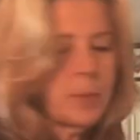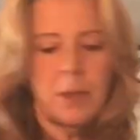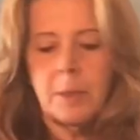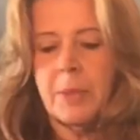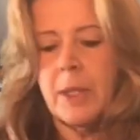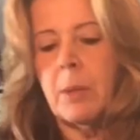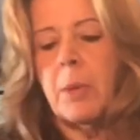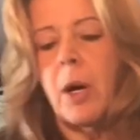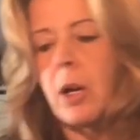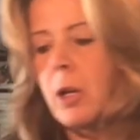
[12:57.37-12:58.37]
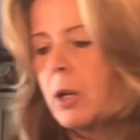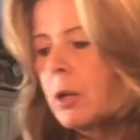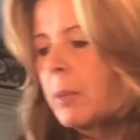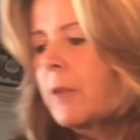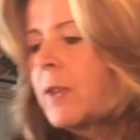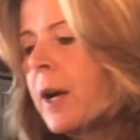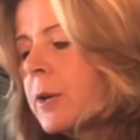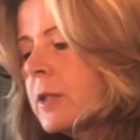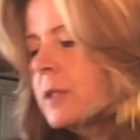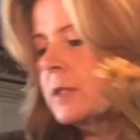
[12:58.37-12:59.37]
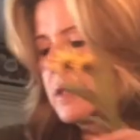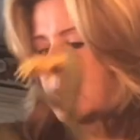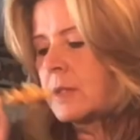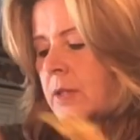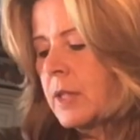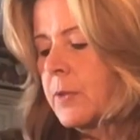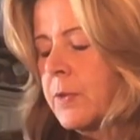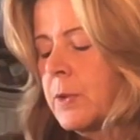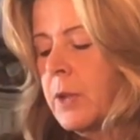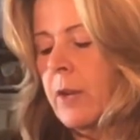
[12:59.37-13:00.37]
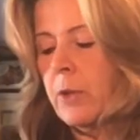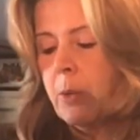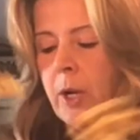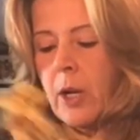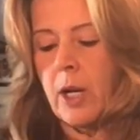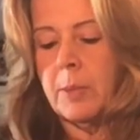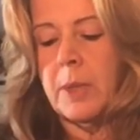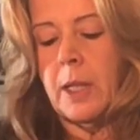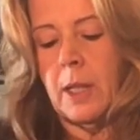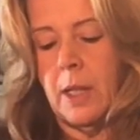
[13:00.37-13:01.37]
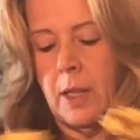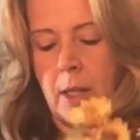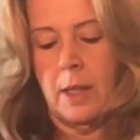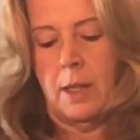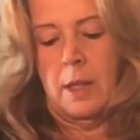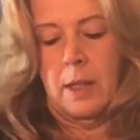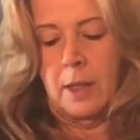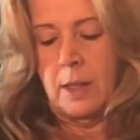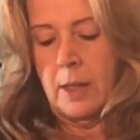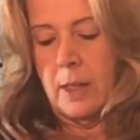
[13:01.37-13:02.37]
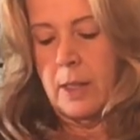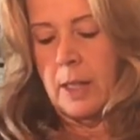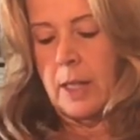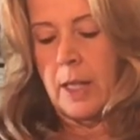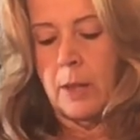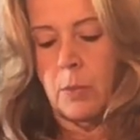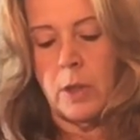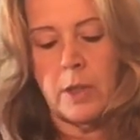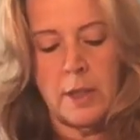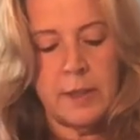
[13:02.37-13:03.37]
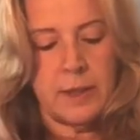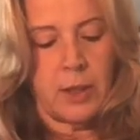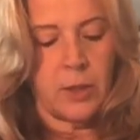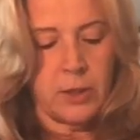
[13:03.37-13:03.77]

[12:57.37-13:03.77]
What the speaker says: to pick up all my flowers. They flew everywhere on me. And we're going to start